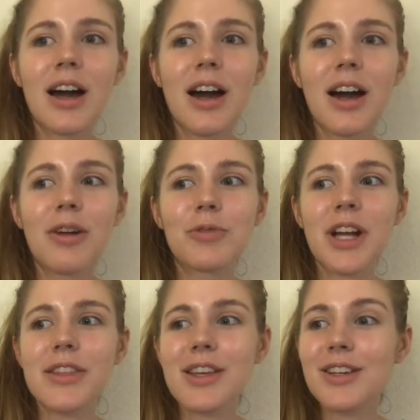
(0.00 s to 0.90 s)
When
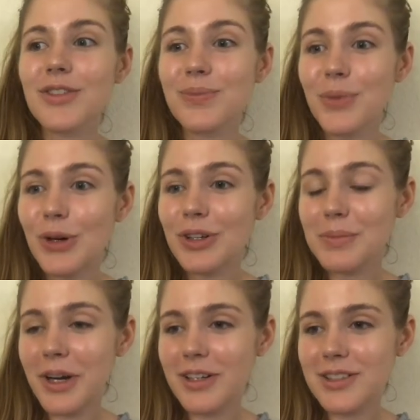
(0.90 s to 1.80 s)
I think of more
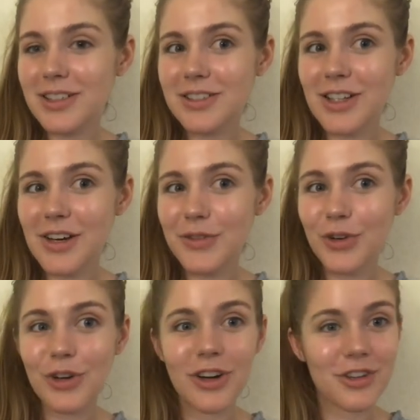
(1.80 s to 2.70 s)
embarrassing stuff
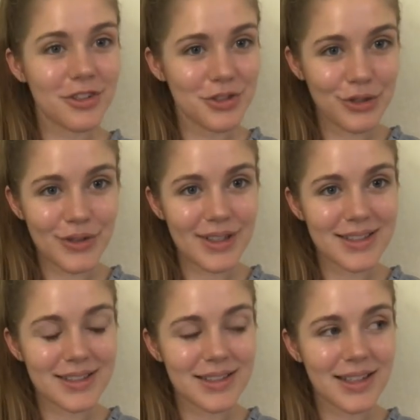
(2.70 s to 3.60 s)
or other
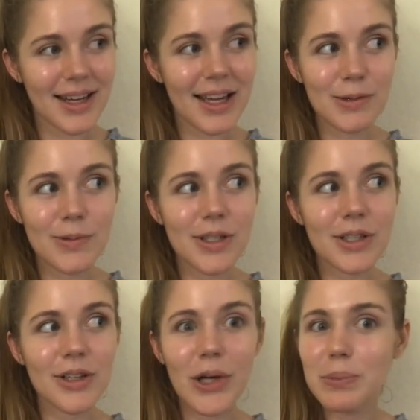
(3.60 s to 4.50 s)
stories, I
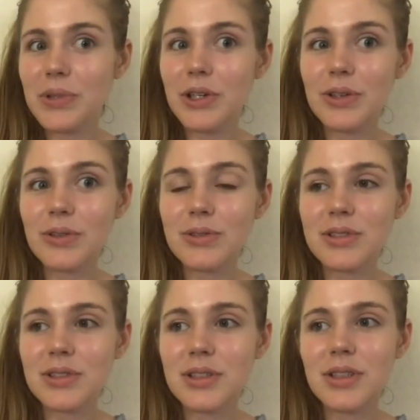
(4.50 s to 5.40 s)
will upload
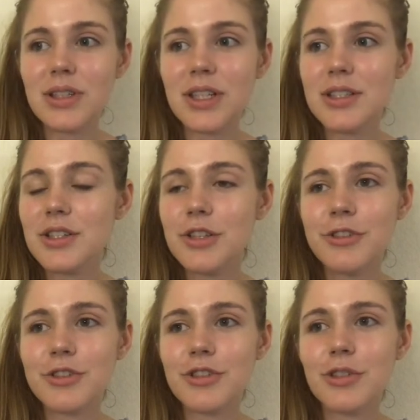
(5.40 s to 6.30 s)
it to
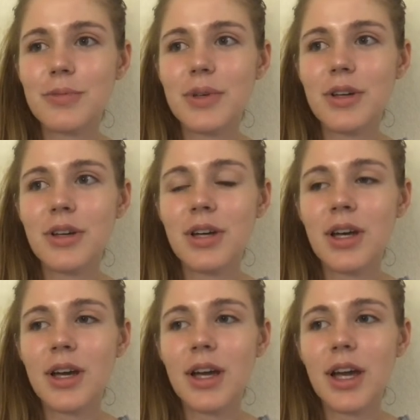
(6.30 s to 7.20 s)
YouTube,
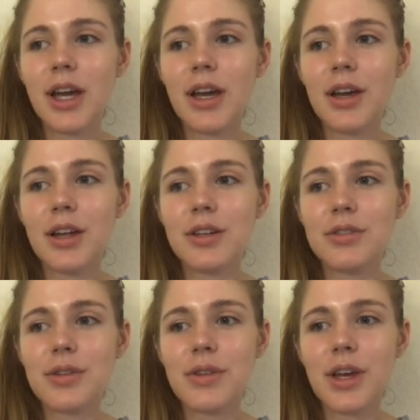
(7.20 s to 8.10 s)

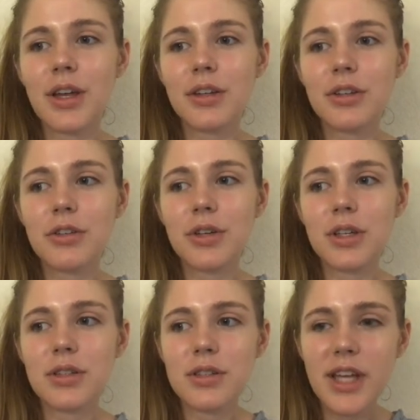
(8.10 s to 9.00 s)
and then you
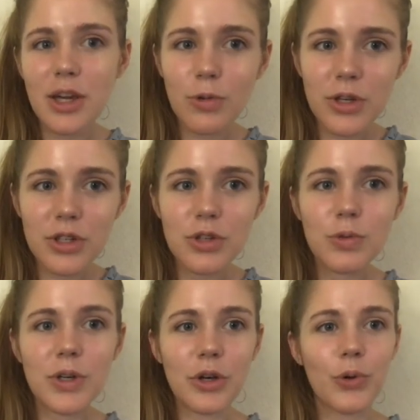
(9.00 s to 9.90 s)
can take what you
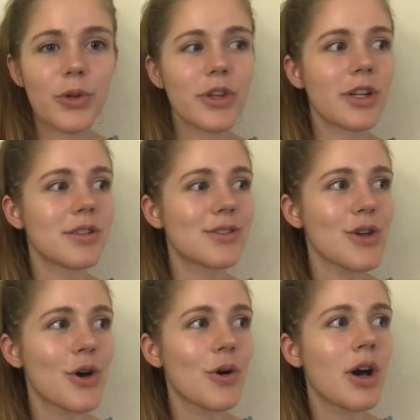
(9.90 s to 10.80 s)
will with it.
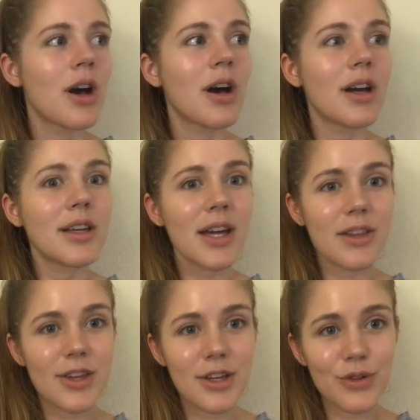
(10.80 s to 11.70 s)
So yeah,
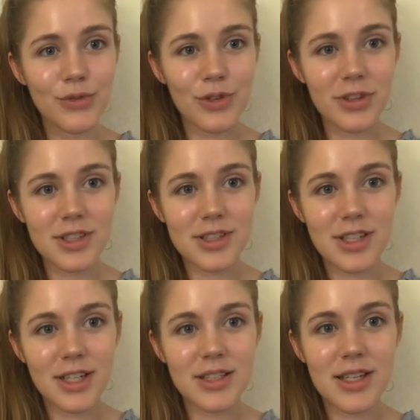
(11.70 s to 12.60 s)
thank you for
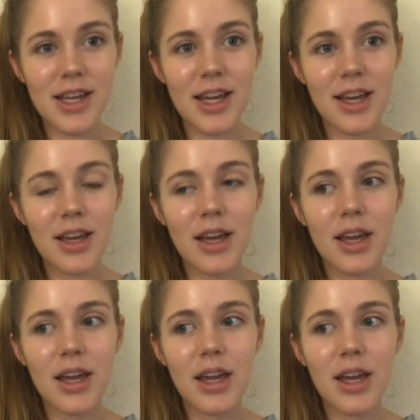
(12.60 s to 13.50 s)
listening today,
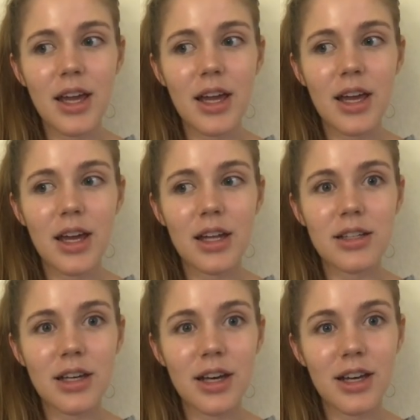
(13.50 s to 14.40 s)
and